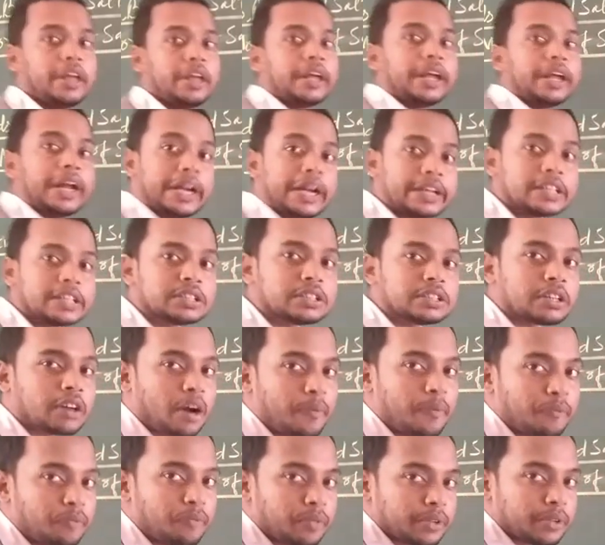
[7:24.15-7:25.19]
It is
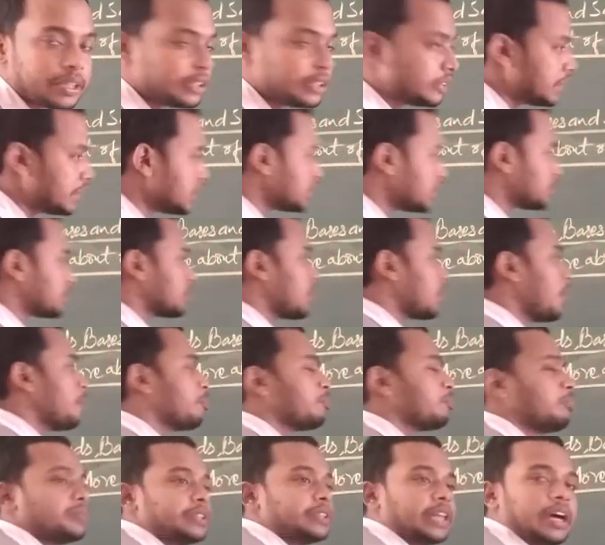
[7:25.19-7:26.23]
the
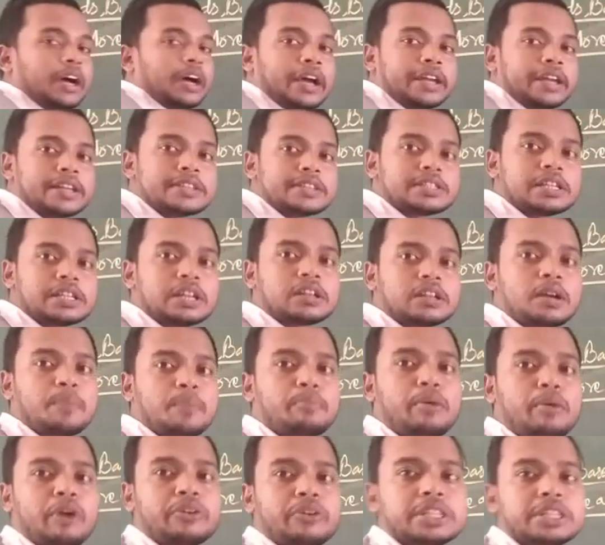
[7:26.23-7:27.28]
NaCl
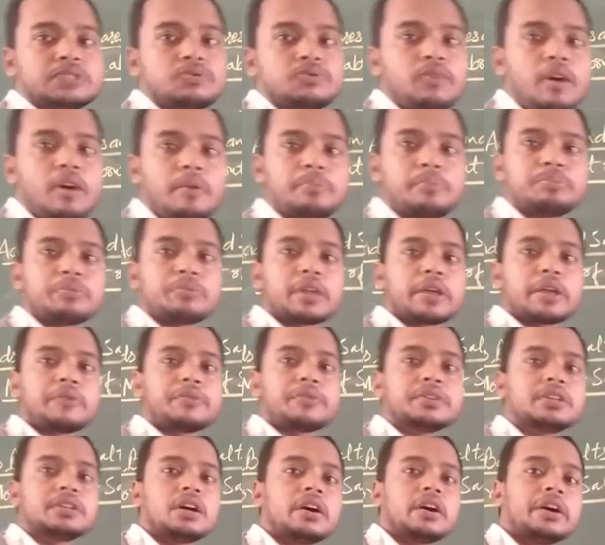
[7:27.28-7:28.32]
compound is formed with
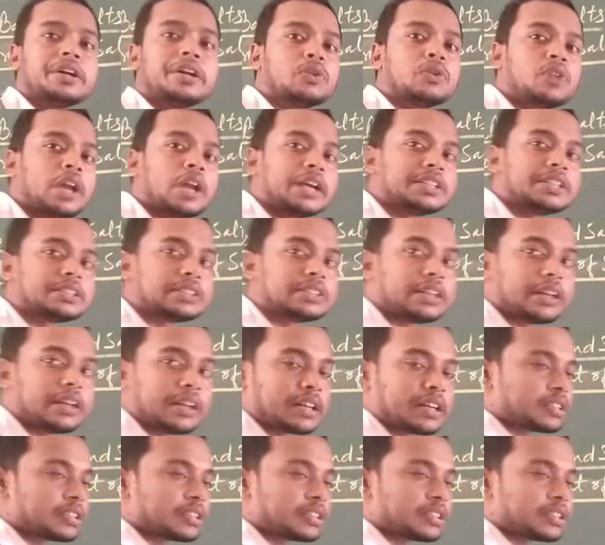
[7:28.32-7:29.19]
the neutralization reaction